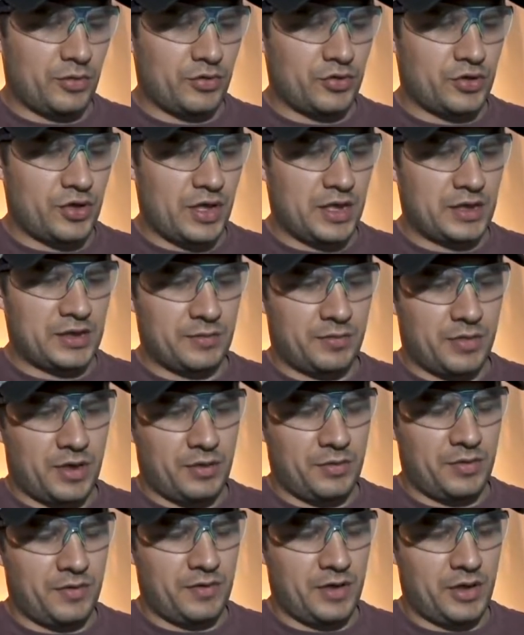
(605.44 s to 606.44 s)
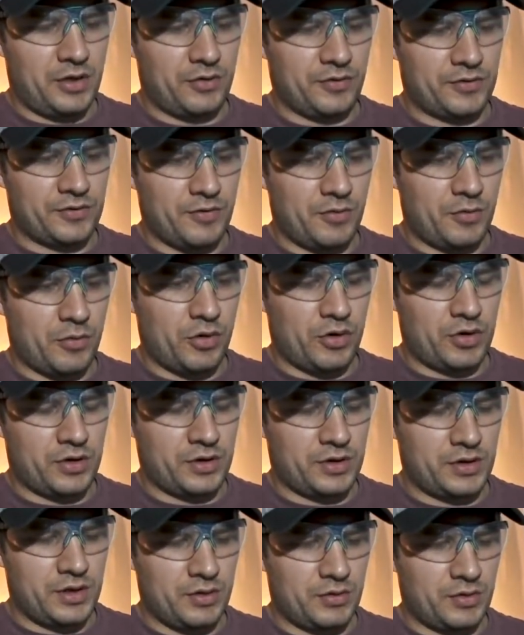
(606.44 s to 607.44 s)
professional machinist
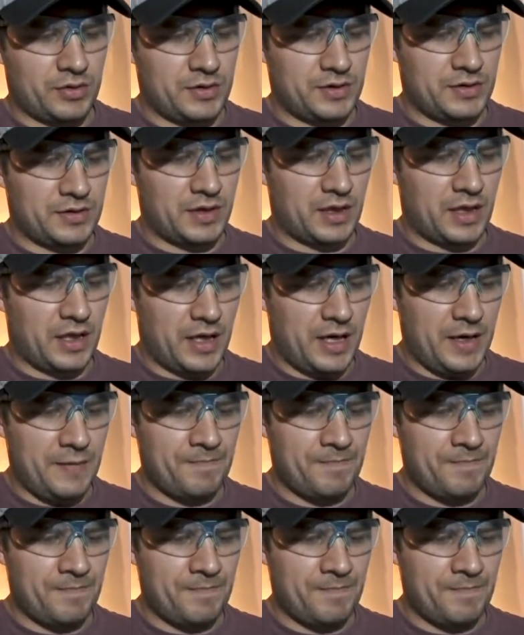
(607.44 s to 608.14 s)
who